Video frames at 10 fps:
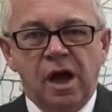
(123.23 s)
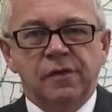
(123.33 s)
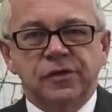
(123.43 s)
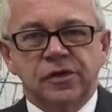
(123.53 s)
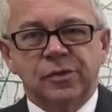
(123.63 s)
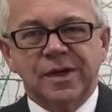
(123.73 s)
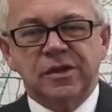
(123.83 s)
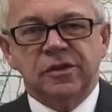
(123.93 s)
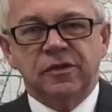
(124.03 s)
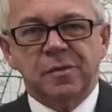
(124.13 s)
after the
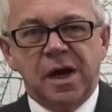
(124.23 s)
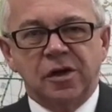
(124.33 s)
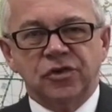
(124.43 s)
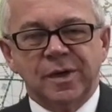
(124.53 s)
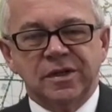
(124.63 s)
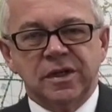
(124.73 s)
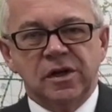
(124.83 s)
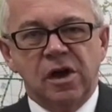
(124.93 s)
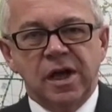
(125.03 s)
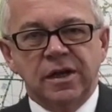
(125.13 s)
20th of March
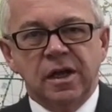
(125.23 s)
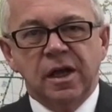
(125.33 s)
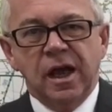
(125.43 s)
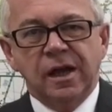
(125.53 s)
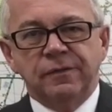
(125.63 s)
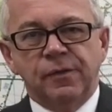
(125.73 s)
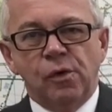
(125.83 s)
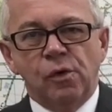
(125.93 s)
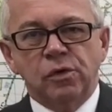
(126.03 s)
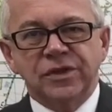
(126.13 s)
29 and for
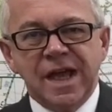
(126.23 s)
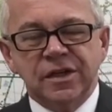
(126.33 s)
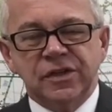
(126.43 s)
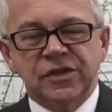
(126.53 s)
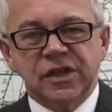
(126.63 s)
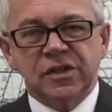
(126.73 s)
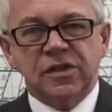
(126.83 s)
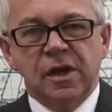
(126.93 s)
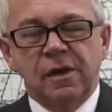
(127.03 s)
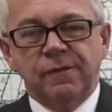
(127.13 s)
all
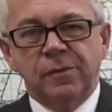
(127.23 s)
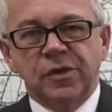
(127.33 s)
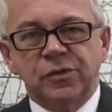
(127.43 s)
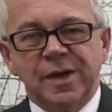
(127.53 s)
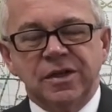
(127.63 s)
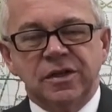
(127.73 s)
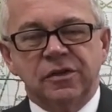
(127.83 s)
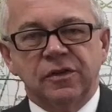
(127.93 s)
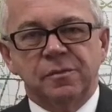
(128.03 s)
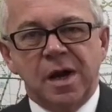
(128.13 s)
tenancies from the
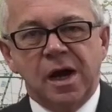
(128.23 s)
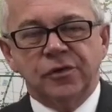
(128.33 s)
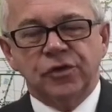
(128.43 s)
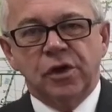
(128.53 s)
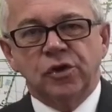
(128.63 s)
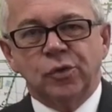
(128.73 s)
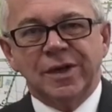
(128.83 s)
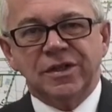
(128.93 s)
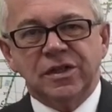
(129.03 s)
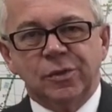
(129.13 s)
20th of March
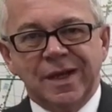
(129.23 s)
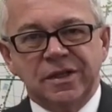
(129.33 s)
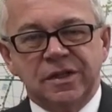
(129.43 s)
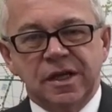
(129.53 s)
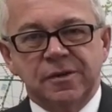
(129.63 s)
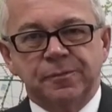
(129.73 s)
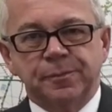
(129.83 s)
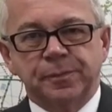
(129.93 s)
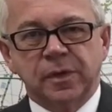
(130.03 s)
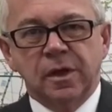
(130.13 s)
2020.
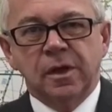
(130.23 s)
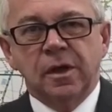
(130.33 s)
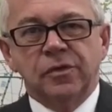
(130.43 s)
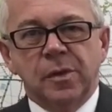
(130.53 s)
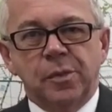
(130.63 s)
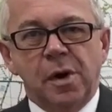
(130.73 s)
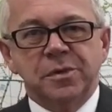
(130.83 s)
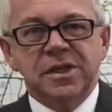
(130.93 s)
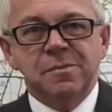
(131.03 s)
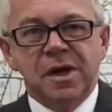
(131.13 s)
The
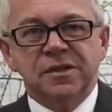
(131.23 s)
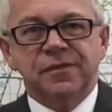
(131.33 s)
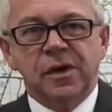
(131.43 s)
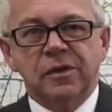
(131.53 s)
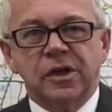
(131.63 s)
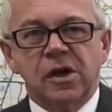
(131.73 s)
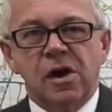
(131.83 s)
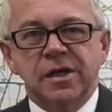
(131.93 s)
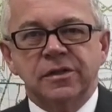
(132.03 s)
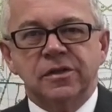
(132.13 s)
property must follow the
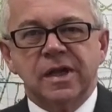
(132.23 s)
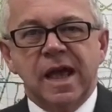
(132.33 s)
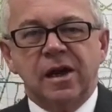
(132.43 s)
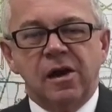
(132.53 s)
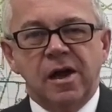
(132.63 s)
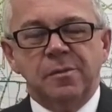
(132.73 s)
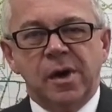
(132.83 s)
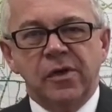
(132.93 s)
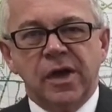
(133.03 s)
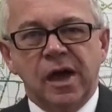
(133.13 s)
guidance outlined
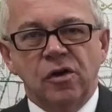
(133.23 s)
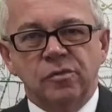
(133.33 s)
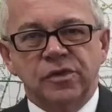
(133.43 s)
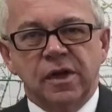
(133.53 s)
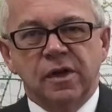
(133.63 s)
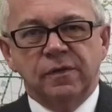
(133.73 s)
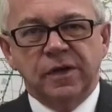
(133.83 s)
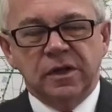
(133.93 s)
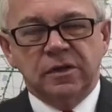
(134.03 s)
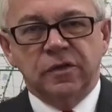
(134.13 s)
by the Homes
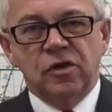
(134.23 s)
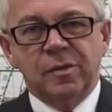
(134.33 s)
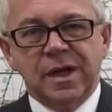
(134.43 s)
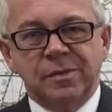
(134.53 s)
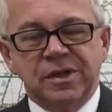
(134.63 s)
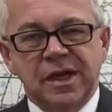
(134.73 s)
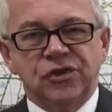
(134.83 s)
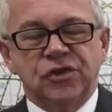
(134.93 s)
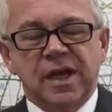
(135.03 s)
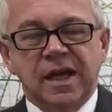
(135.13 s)
Fitness for Human
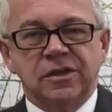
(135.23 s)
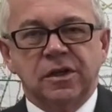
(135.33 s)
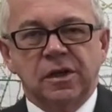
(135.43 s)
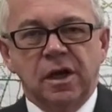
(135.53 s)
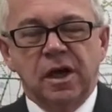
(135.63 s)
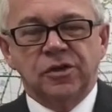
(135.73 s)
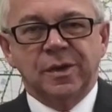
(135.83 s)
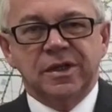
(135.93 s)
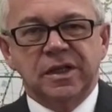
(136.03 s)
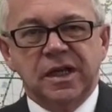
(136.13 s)
Habitation Act
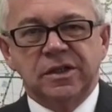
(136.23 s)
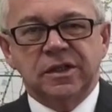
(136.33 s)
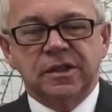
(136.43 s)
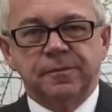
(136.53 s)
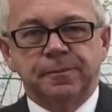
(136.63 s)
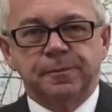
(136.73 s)
2018.